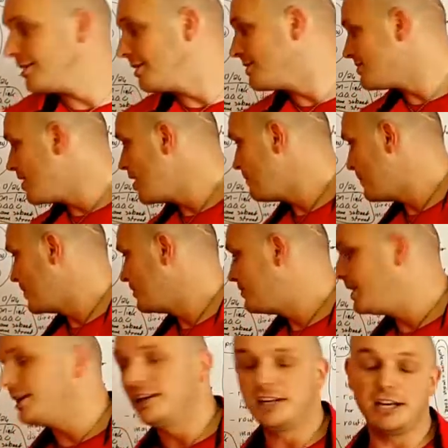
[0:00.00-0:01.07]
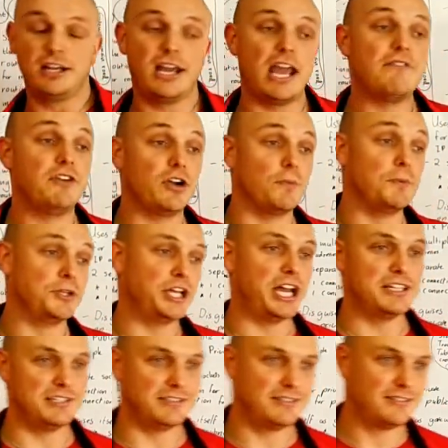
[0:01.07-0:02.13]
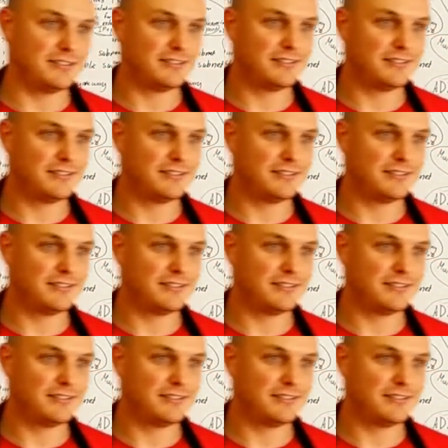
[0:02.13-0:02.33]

this IP. Technically, every computer has it.